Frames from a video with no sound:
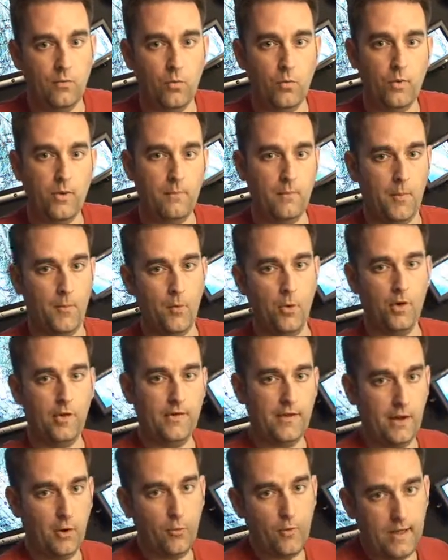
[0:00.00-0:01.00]

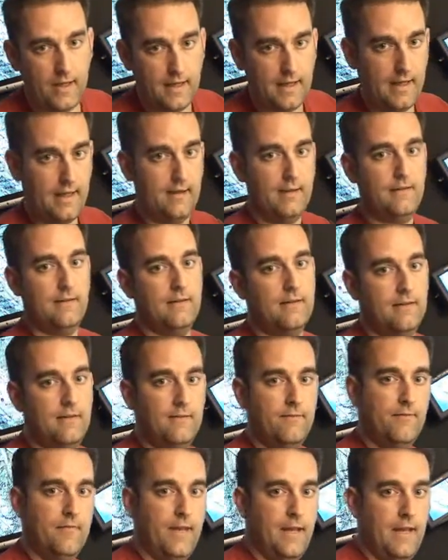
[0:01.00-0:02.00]
Memorial Day weekend
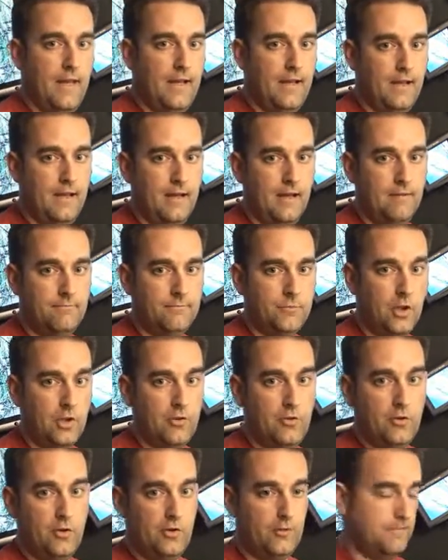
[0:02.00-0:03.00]
and uh,
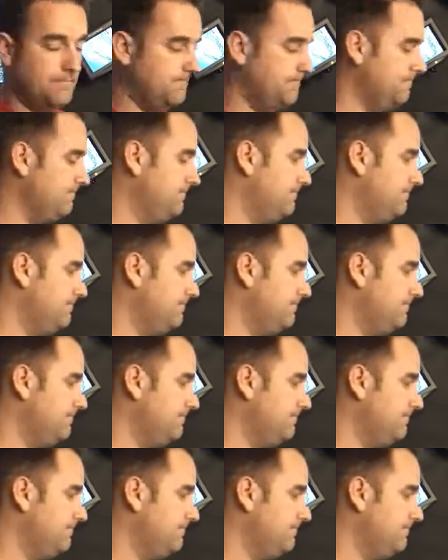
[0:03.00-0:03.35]
talk to you soon.